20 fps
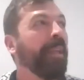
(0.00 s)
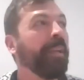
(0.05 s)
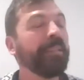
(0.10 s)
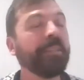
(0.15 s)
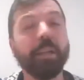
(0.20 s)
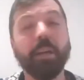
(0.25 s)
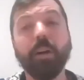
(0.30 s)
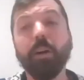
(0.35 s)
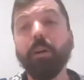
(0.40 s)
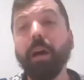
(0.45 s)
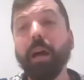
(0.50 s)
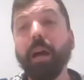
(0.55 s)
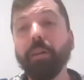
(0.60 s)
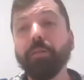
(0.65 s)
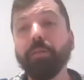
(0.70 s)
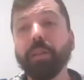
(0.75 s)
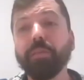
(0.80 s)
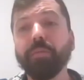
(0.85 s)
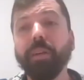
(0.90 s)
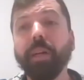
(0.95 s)
So I
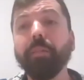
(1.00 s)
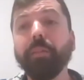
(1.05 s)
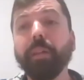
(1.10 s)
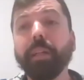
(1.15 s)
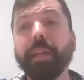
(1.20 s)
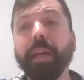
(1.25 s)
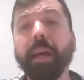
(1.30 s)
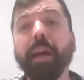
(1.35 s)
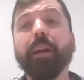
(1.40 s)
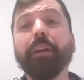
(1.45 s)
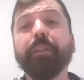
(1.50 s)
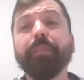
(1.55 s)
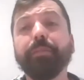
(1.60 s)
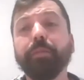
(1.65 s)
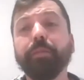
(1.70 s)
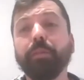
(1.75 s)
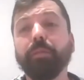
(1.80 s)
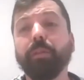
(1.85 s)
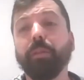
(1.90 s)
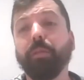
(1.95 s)
was very
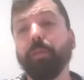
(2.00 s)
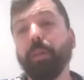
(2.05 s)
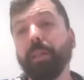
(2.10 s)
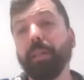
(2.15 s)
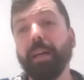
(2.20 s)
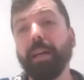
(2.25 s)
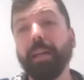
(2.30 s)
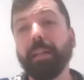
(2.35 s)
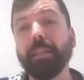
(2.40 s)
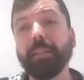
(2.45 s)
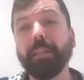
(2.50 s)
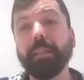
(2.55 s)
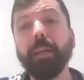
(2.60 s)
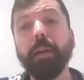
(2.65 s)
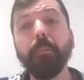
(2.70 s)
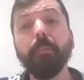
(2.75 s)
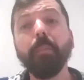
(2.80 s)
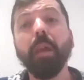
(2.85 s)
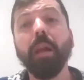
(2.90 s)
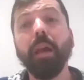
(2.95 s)
careful with what I did.
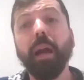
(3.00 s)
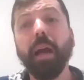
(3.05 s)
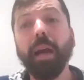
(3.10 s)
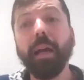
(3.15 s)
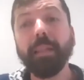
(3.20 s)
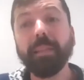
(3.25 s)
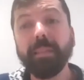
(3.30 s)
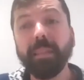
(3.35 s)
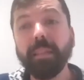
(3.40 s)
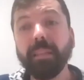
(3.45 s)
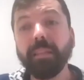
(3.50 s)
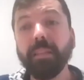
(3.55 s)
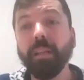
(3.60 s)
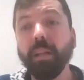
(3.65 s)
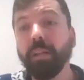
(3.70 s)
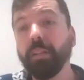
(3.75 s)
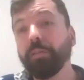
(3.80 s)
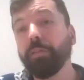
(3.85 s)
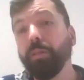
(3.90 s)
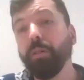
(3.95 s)
I did
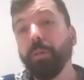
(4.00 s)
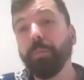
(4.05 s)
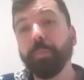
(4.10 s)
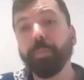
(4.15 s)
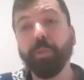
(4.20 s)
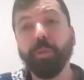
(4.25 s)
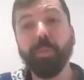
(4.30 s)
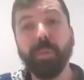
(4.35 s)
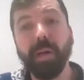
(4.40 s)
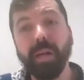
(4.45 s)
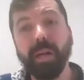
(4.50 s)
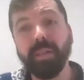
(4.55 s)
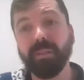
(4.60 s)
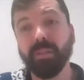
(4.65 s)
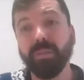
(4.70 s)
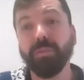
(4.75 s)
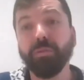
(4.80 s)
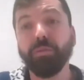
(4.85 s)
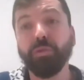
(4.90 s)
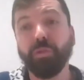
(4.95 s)
not compromise
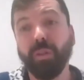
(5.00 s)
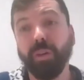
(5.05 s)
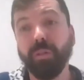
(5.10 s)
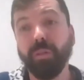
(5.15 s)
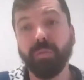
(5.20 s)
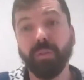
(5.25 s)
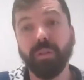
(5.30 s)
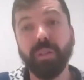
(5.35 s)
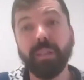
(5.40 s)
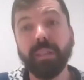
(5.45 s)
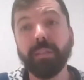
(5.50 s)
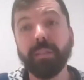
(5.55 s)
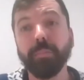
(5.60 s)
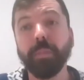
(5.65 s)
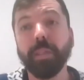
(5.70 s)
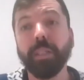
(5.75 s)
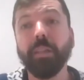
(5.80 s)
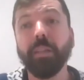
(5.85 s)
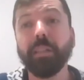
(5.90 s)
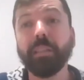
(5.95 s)
on traveling
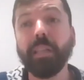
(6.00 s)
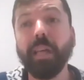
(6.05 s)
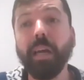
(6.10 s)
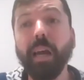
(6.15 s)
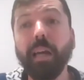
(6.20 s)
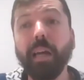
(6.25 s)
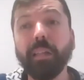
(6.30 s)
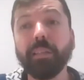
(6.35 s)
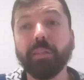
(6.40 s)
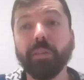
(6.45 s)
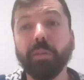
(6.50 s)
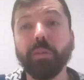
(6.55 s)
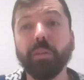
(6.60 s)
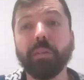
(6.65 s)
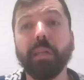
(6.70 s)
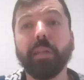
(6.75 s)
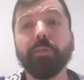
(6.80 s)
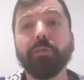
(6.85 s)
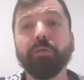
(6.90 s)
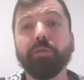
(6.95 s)
because I
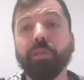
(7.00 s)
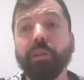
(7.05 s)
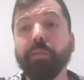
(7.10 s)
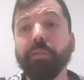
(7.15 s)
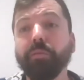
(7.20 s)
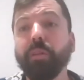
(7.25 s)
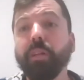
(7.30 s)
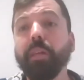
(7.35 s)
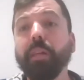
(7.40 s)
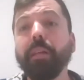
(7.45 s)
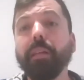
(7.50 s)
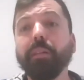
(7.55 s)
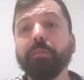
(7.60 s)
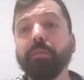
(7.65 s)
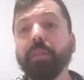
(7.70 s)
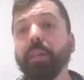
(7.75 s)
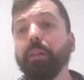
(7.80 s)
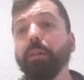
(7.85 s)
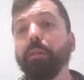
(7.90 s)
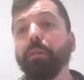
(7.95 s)
thought that traveling
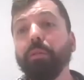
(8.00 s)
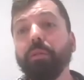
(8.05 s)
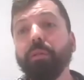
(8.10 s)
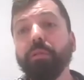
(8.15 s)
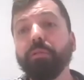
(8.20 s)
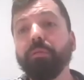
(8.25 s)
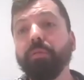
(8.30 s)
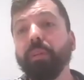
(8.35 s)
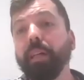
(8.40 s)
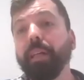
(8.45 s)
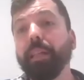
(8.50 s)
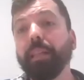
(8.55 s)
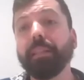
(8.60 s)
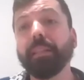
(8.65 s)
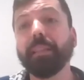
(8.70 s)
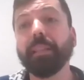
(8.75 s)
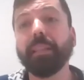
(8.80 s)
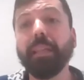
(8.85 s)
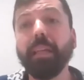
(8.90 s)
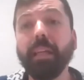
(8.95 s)
will
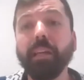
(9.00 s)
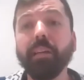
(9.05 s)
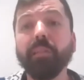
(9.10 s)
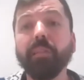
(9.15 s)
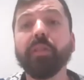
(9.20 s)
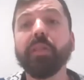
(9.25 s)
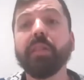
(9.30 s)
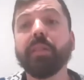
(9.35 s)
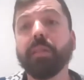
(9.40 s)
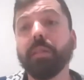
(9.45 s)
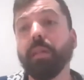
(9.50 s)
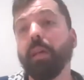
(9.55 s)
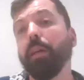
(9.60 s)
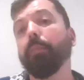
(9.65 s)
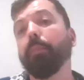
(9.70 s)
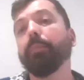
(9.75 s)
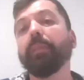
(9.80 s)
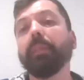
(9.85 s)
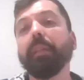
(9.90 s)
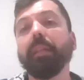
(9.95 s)
always give
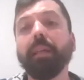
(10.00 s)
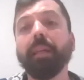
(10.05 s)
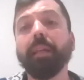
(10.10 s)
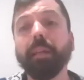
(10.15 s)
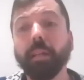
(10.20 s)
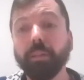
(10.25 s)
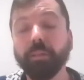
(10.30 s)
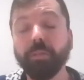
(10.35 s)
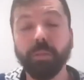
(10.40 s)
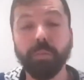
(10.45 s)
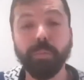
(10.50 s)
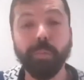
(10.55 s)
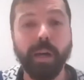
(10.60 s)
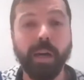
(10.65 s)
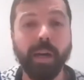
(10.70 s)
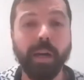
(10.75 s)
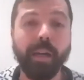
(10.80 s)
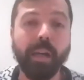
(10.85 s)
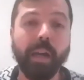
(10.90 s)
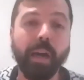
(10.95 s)
something to
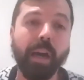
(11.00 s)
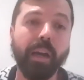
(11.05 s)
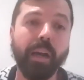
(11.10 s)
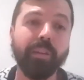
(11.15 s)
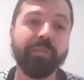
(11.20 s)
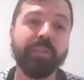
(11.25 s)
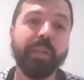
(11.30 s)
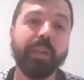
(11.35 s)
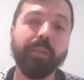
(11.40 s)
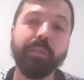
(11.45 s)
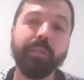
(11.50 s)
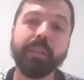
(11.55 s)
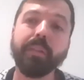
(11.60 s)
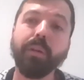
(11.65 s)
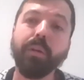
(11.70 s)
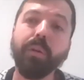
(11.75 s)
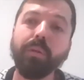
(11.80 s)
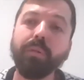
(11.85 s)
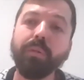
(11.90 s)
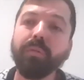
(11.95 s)
my life. There is
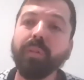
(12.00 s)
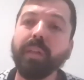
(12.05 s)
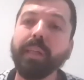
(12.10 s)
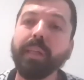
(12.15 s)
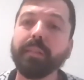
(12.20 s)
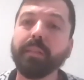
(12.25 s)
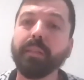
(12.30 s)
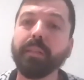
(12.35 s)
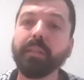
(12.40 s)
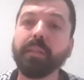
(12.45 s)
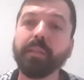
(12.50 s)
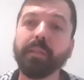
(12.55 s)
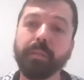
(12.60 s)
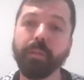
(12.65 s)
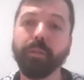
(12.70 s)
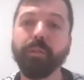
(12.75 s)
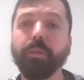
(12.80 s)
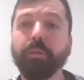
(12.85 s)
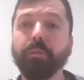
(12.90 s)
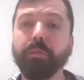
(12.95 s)
always a
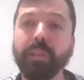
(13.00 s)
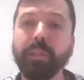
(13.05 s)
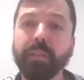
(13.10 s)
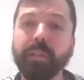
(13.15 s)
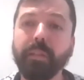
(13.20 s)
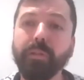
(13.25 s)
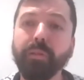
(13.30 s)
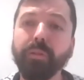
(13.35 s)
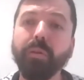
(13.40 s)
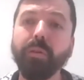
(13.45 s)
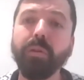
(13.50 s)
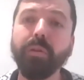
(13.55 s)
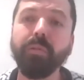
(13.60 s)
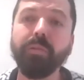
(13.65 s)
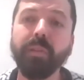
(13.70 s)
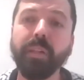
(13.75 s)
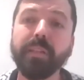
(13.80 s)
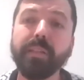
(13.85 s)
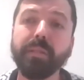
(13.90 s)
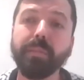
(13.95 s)
story that you
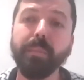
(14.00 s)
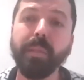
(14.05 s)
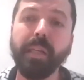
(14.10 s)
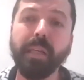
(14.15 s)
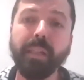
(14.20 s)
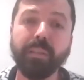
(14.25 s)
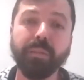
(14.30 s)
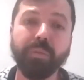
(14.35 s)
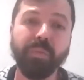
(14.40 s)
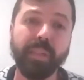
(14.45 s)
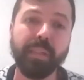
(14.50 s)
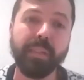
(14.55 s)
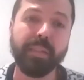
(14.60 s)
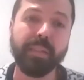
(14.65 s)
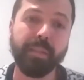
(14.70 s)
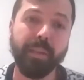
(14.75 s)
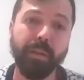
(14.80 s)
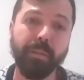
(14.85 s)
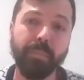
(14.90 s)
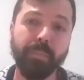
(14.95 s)
always meet with
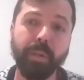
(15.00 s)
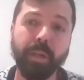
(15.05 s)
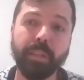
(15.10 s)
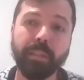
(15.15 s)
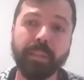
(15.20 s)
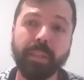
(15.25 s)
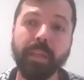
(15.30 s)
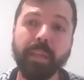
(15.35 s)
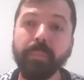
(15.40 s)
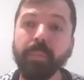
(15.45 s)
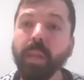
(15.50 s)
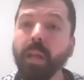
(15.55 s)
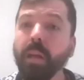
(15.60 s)
somebody,